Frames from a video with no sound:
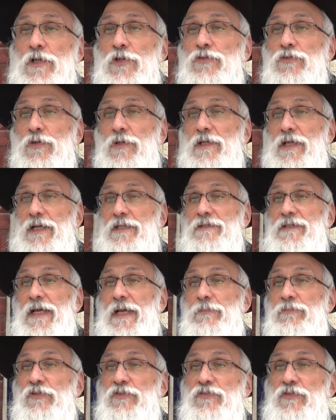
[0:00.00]
So a lot of
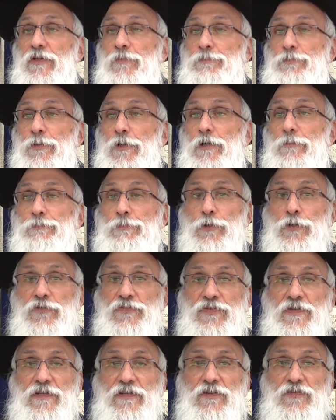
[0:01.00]
times, let's say a
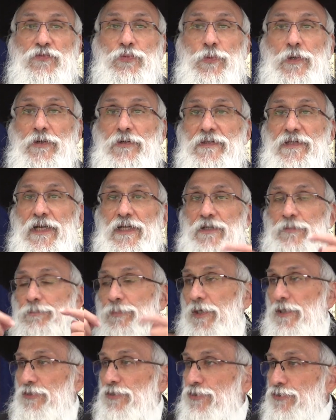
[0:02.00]
person that's wearing not a
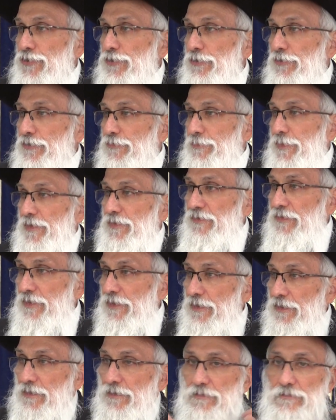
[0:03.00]
button shirt, but
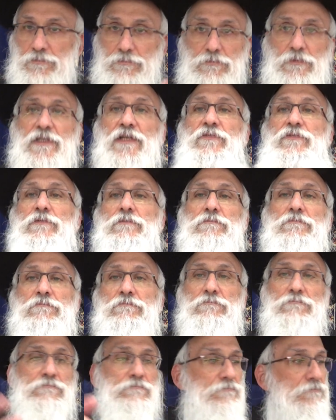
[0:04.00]
they, you know, whatever,
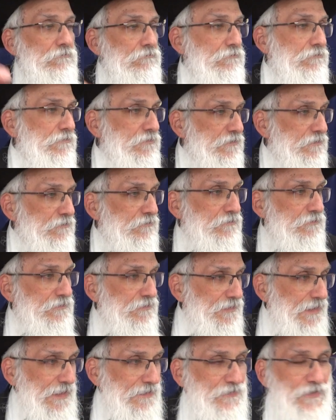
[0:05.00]

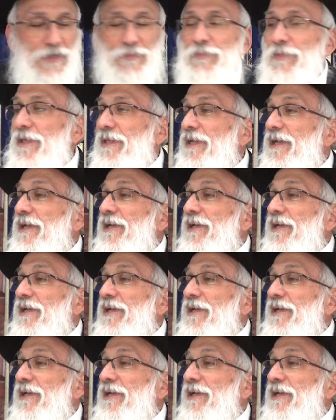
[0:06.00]
that type.